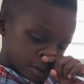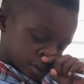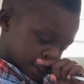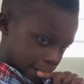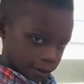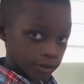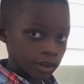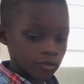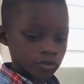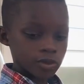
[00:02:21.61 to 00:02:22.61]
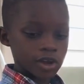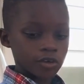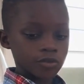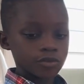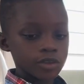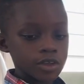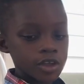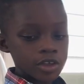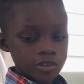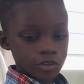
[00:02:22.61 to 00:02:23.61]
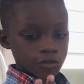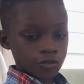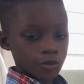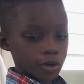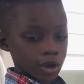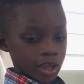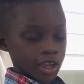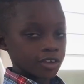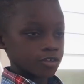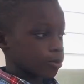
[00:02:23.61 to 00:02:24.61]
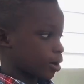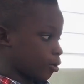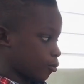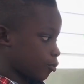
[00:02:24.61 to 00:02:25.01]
So now you have 12. So 4, 8, 12.